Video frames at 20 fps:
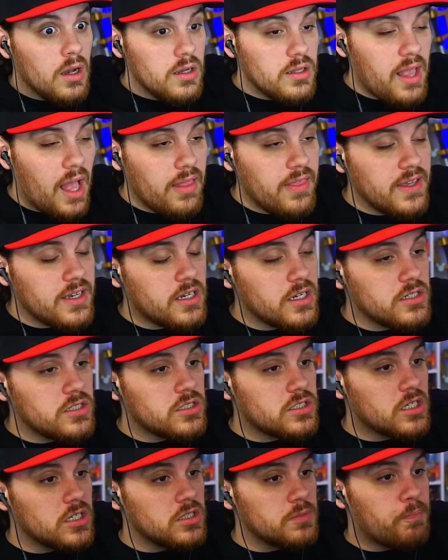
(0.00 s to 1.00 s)
How they could
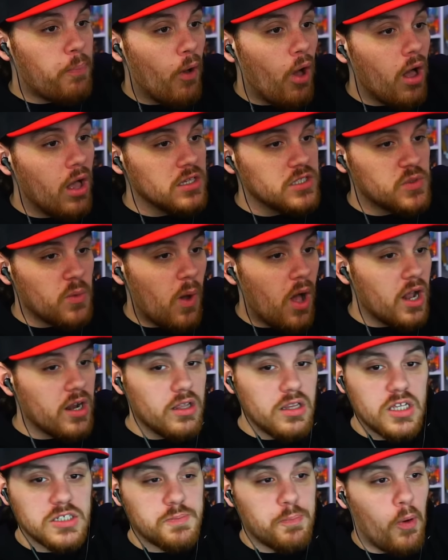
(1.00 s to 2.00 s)
just gonna pause Wano?
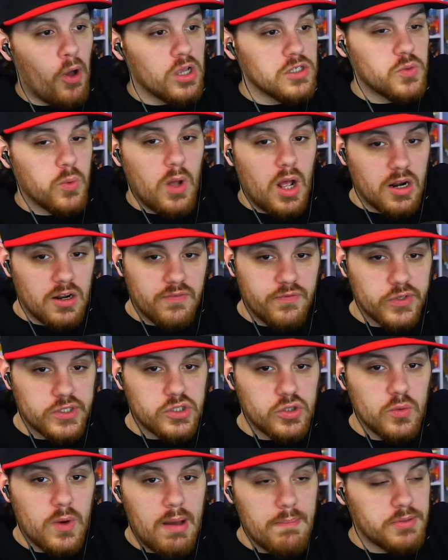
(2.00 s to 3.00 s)
Let's pause Wano for
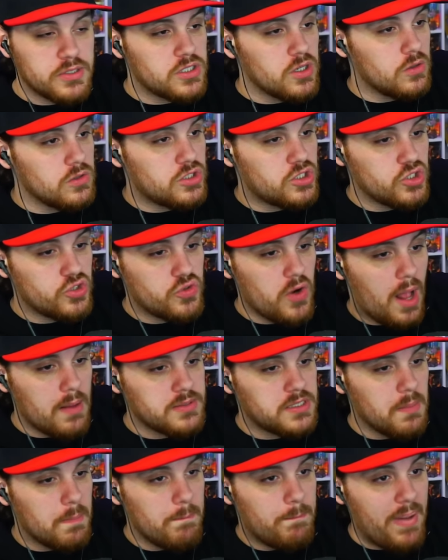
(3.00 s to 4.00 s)
two episodes to drop
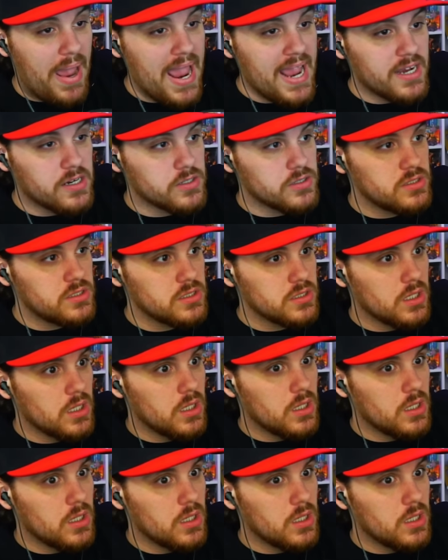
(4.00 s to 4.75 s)
some bangers.